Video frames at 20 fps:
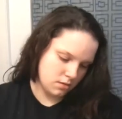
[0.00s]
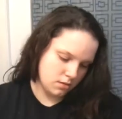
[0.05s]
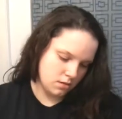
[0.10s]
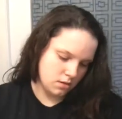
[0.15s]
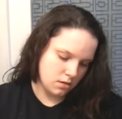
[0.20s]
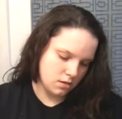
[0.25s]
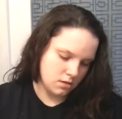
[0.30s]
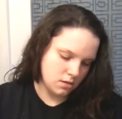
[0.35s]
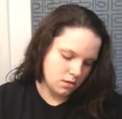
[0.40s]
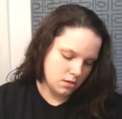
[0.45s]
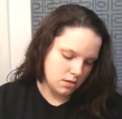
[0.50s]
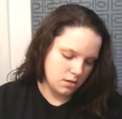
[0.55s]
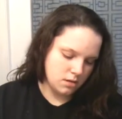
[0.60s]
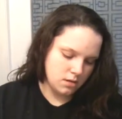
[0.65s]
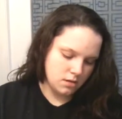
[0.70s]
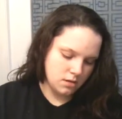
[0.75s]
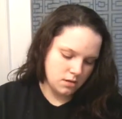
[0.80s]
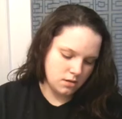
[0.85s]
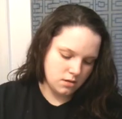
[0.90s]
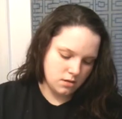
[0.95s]

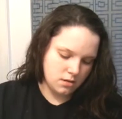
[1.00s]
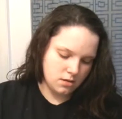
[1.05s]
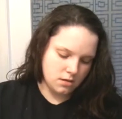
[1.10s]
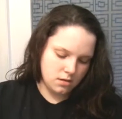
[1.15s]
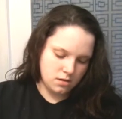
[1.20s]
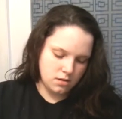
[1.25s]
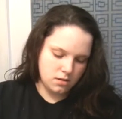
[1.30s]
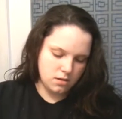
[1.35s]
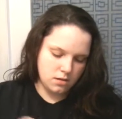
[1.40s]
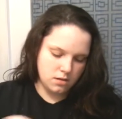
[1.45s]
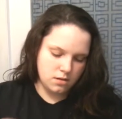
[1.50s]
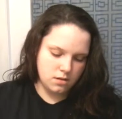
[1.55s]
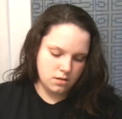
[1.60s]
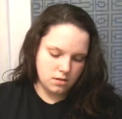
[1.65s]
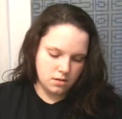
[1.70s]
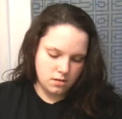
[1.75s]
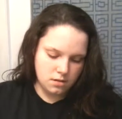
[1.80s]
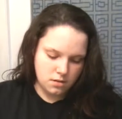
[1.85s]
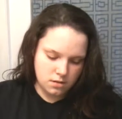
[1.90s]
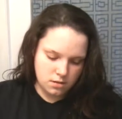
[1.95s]

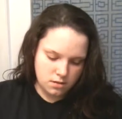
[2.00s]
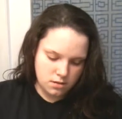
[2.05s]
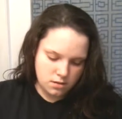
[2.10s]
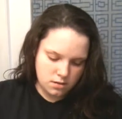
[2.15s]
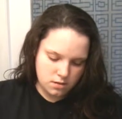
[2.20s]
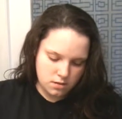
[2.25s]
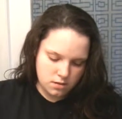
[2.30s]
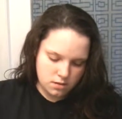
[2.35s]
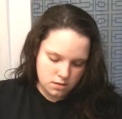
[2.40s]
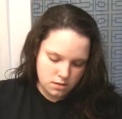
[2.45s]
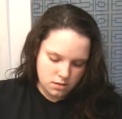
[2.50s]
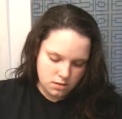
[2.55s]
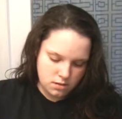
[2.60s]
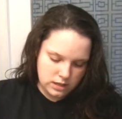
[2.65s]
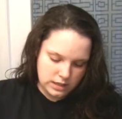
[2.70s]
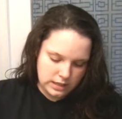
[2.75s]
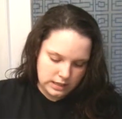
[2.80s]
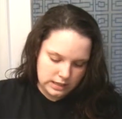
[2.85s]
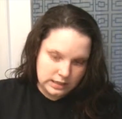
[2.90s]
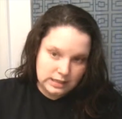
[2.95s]

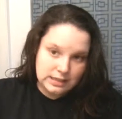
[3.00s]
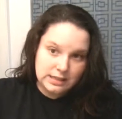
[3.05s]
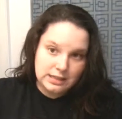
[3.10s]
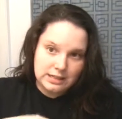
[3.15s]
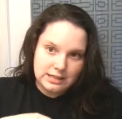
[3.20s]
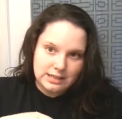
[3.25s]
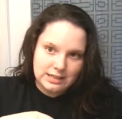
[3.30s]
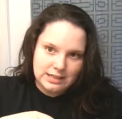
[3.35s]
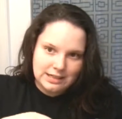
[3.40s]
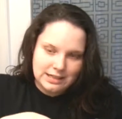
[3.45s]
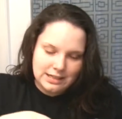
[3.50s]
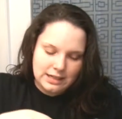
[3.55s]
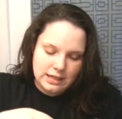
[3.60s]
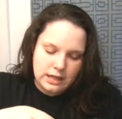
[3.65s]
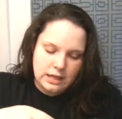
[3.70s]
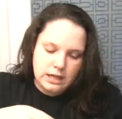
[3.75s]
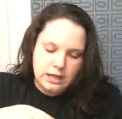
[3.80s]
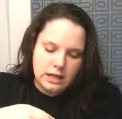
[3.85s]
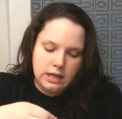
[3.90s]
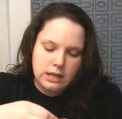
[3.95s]

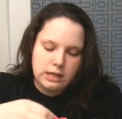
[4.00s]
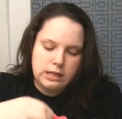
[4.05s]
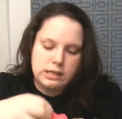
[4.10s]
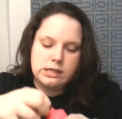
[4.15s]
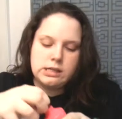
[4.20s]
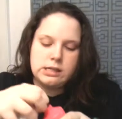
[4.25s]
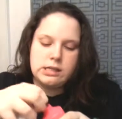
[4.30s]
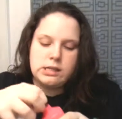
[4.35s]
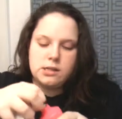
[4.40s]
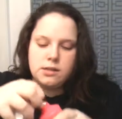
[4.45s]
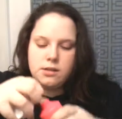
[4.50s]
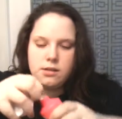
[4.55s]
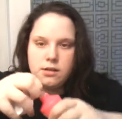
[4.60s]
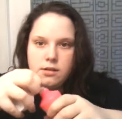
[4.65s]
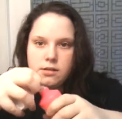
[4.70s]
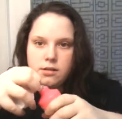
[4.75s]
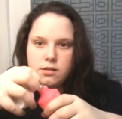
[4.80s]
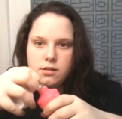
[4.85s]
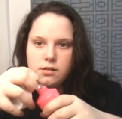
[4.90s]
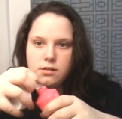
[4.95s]

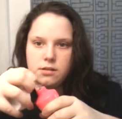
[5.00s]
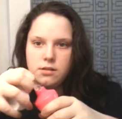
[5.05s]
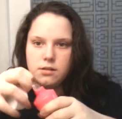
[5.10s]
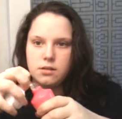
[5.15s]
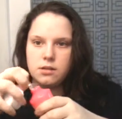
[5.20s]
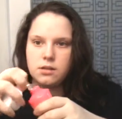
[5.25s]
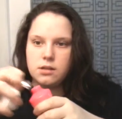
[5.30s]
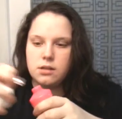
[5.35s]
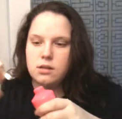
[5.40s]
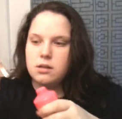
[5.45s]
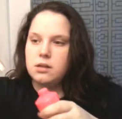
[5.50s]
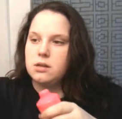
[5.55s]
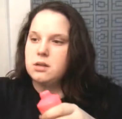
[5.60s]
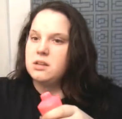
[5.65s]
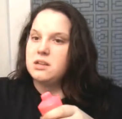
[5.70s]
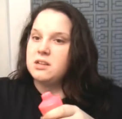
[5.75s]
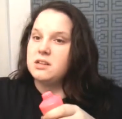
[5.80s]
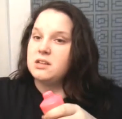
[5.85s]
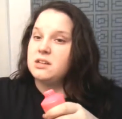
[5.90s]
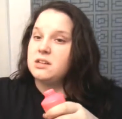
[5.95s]

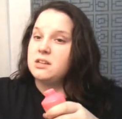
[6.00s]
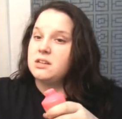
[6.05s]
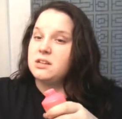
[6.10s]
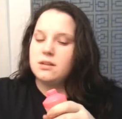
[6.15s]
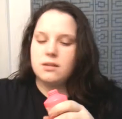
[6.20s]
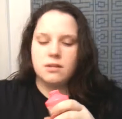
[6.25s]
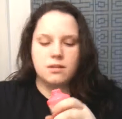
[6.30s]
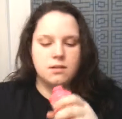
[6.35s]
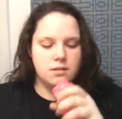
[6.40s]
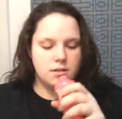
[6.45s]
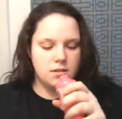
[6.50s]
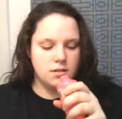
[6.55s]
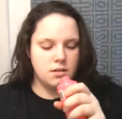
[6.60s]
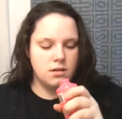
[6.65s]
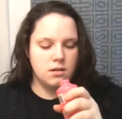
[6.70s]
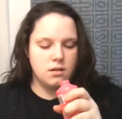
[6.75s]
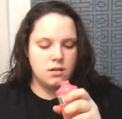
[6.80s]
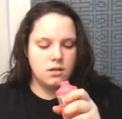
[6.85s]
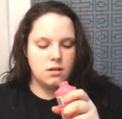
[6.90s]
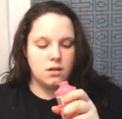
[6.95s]

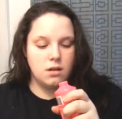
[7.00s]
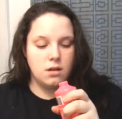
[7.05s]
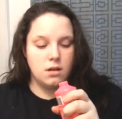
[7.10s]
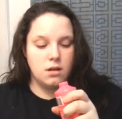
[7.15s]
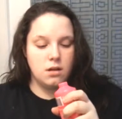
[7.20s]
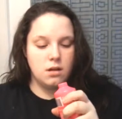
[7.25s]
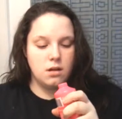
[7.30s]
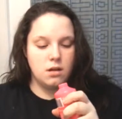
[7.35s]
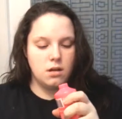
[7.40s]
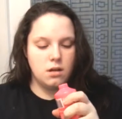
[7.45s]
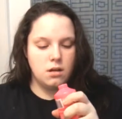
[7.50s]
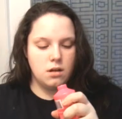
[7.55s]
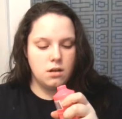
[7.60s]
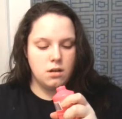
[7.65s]
(silence)